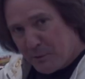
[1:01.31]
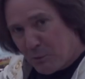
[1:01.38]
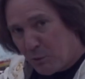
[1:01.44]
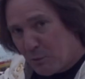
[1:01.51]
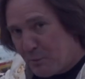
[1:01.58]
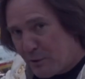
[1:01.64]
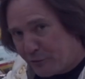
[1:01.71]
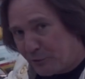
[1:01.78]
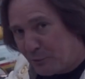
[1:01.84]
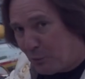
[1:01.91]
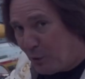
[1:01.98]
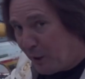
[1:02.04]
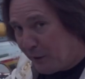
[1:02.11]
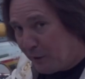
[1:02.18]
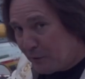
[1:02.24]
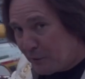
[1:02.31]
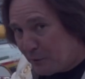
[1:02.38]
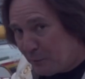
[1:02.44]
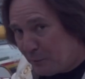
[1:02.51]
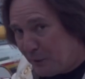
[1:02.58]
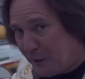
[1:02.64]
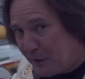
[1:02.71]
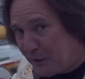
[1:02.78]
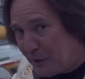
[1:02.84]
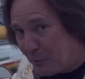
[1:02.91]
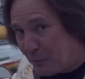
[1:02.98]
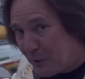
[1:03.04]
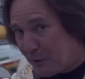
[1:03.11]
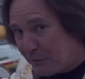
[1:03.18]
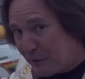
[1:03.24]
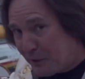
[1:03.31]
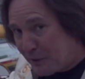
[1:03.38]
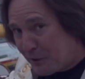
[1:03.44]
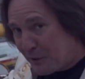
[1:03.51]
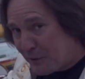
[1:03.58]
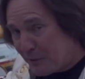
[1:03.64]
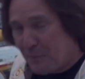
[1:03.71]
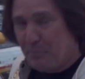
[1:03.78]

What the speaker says: me, we're missing one. We didn't get rid of it. The